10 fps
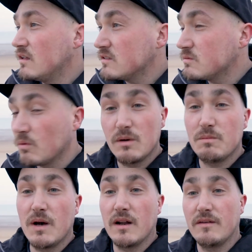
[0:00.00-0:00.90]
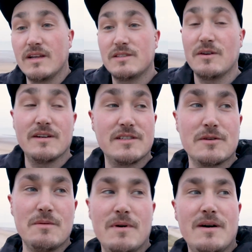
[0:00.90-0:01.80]
small little bird over there. Sorry, it's just
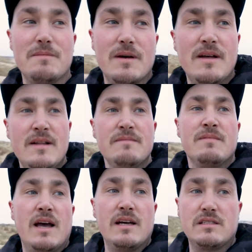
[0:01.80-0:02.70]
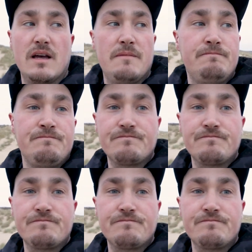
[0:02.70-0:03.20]
caught my eye. But yeah, it's still